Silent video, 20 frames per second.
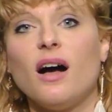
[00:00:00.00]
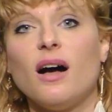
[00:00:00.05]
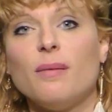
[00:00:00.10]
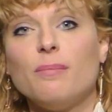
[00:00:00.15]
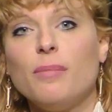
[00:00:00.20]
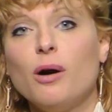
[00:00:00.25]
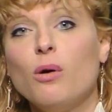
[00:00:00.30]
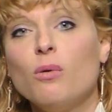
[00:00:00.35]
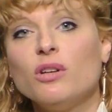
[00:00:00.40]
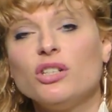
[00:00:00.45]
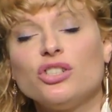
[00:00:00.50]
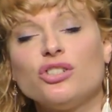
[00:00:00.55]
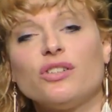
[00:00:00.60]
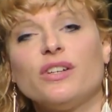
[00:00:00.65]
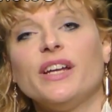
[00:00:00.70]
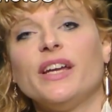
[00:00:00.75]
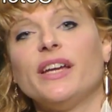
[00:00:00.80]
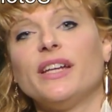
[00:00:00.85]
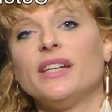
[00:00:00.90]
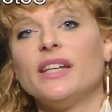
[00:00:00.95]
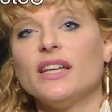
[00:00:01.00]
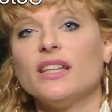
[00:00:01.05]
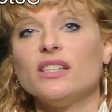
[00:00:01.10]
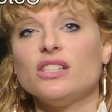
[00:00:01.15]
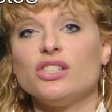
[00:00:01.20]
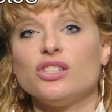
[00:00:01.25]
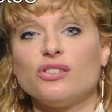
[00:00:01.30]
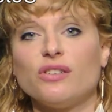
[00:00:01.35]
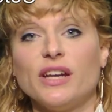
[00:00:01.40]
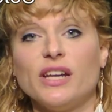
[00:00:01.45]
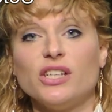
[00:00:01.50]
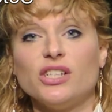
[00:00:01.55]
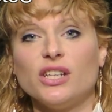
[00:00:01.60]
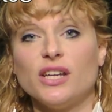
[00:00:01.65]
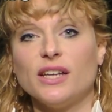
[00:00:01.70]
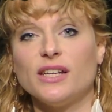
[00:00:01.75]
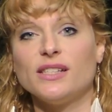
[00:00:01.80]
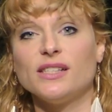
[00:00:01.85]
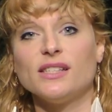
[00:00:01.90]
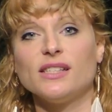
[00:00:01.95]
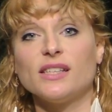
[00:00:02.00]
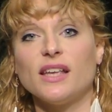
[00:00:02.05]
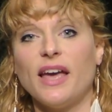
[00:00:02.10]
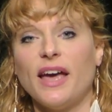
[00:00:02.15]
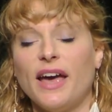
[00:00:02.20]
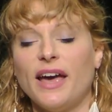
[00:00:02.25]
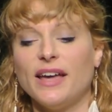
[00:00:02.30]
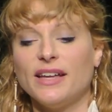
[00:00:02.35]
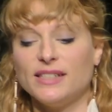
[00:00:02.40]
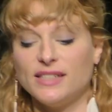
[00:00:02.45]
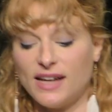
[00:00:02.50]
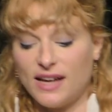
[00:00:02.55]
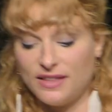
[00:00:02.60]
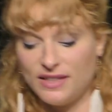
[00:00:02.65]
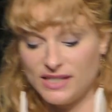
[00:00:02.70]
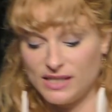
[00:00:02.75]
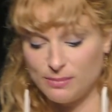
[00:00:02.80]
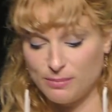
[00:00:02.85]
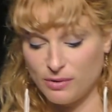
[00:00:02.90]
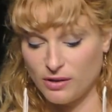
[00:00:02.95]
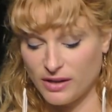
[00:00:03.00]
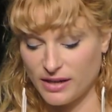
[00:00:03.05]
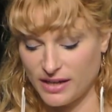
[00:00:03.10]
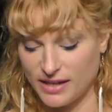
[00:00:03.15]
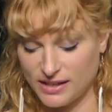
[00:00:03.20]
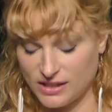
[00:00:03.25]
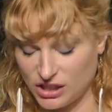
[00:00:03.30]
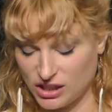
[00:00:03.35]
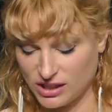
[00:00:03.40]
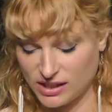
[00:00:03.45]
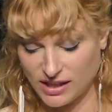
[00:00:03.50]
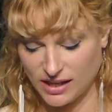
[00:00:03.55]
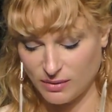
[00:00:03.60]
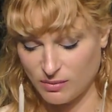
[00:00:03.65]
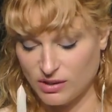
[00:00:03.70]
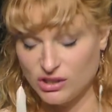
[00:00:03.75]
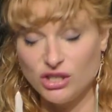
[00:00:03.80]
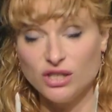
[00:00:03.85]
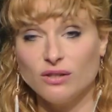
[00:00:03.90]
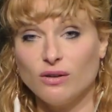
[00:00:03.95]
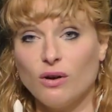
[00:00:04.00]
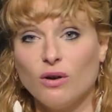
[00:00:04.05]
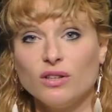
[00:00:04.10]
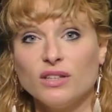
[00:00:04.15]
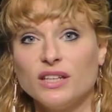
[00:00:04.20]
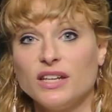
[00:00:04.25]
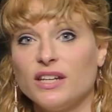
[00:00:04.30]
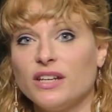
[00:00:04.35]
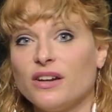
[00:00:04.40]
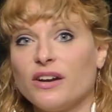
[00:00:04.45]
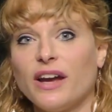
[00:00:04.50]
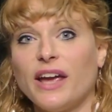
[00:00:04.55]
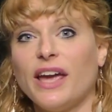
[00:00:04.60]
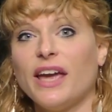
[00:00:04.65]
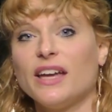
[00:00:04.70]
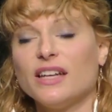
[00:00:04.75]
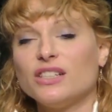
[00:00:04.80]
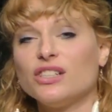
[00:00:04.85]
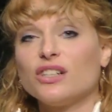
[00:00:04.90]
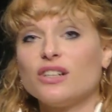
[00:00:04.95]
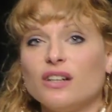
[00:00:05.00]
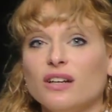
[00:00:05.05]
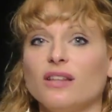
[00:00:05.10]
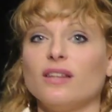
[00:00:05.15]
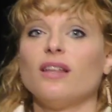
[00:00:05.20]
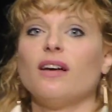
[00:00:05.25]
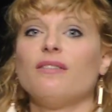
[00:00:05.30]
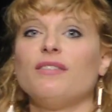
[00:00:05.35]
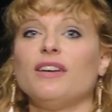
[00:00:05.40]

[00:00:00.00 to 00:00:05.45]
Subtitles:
poetry and illustrations, and this book, it just like once you hold it in your hand, you're gonna love